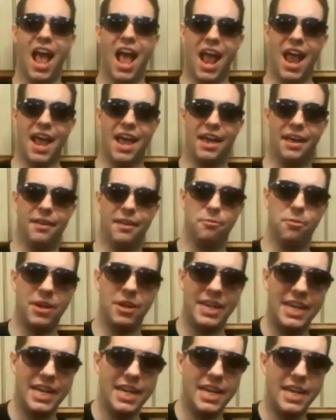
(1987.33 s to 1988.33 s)
And when
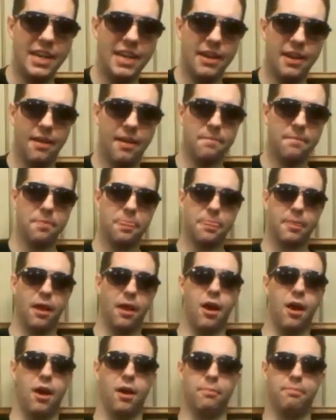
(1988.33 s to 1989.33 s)
he
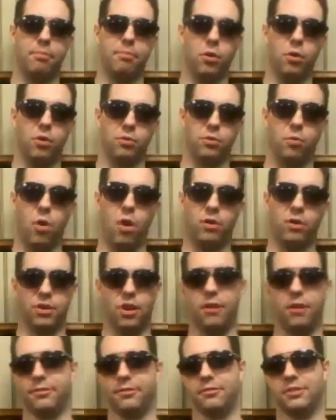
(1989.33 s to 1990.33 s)
uh, pulled Walt
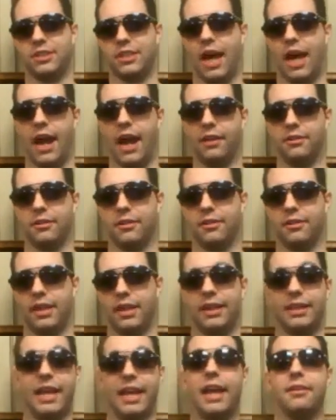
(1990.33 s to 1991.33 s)
off of
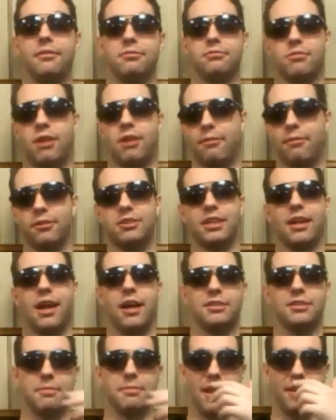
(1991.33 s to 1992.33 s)
Skyler, again referencing
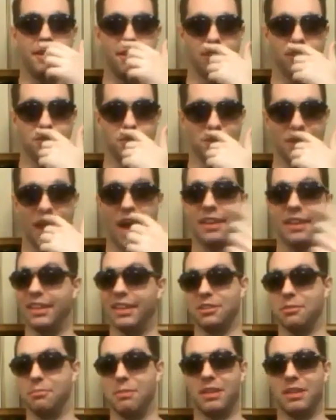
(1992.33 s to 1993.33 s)
Ozymandias, which I
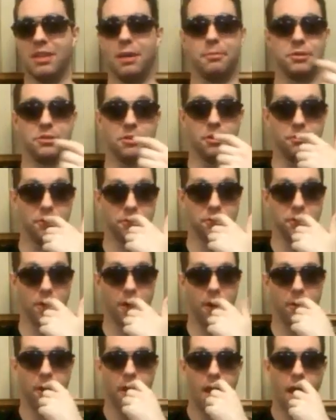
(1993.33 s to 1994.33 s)
think is the best episode in the show.